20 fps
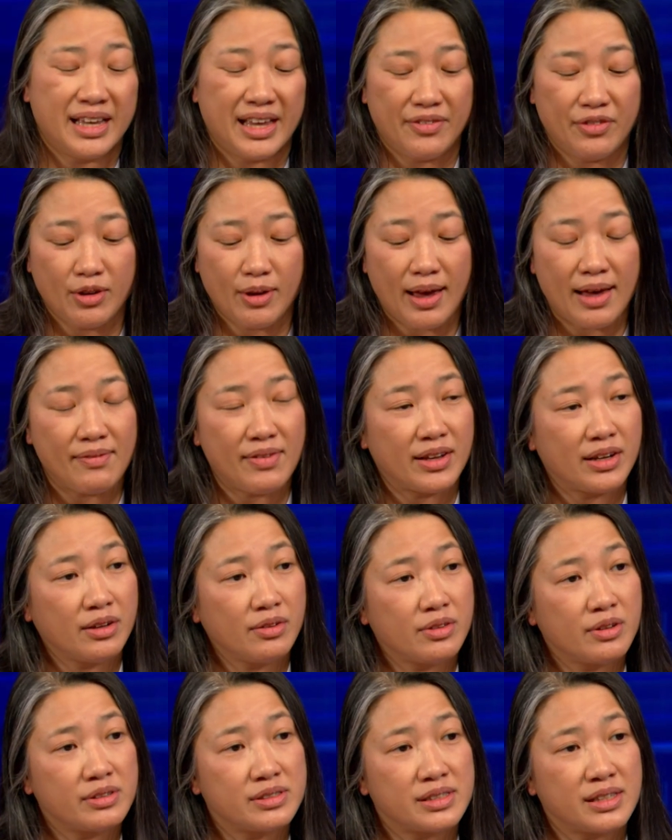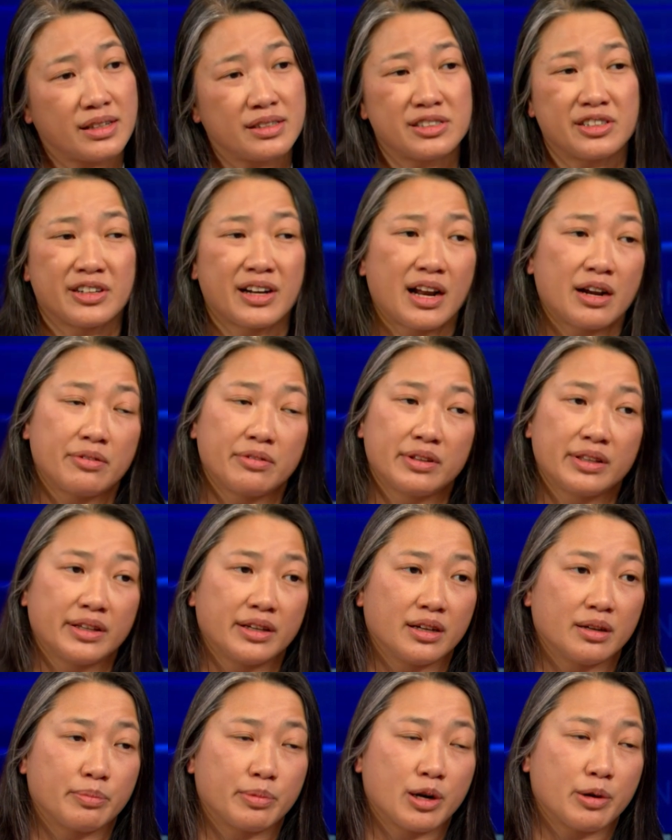If you have any of those things, you're not
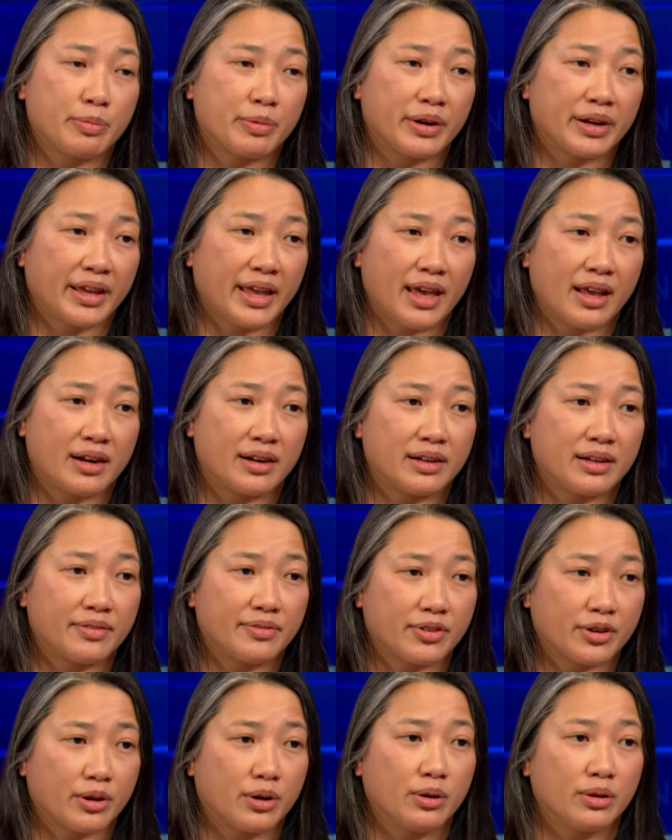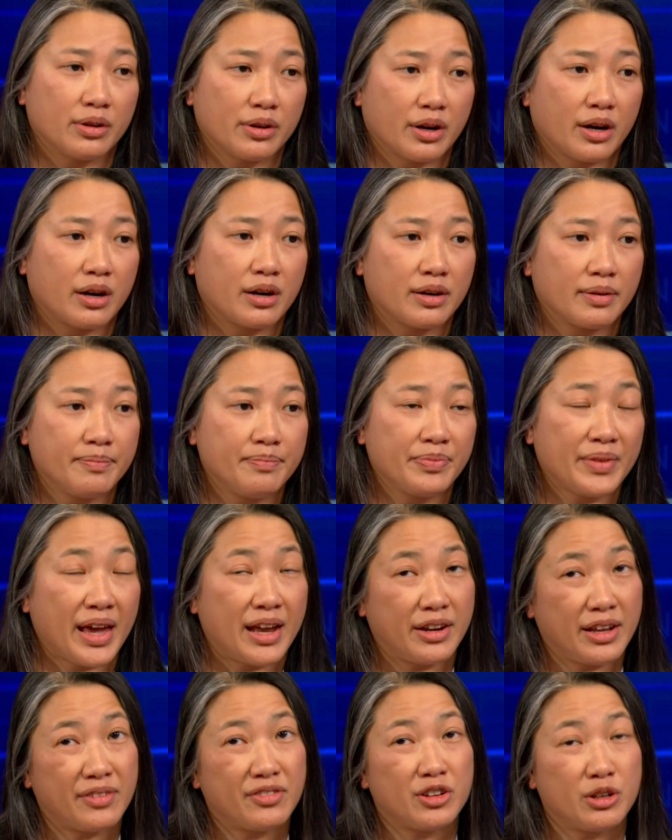really an appropriate candidate for Cologuard.
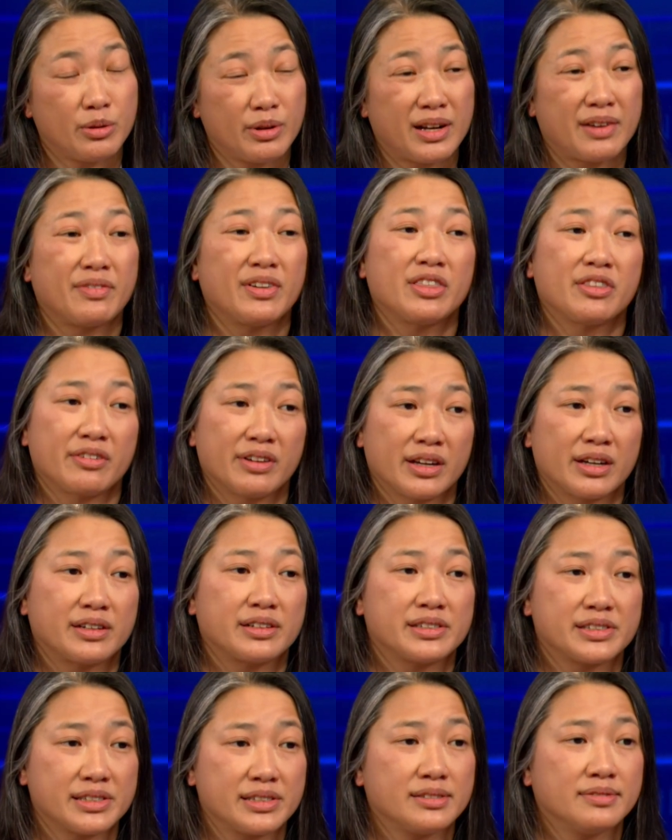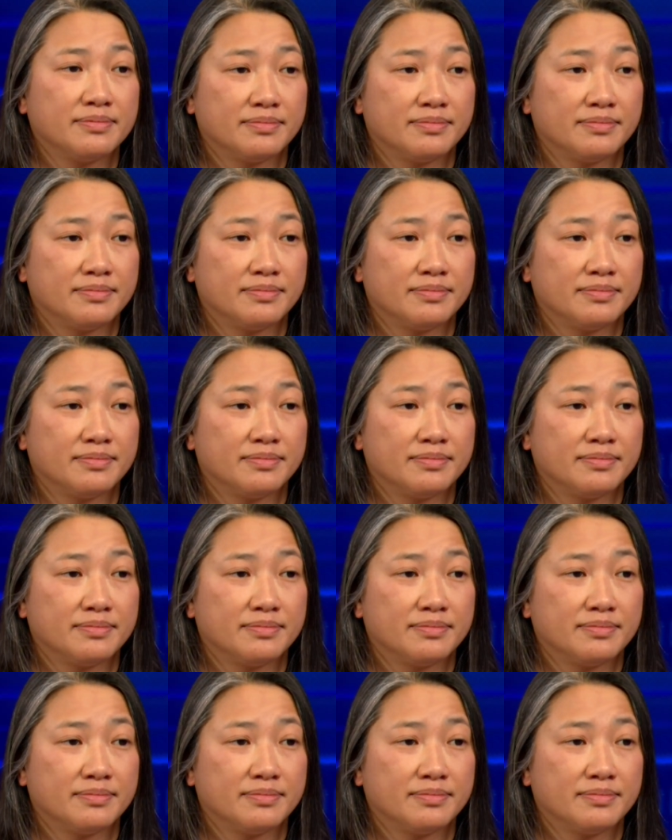And you have to do it every three years.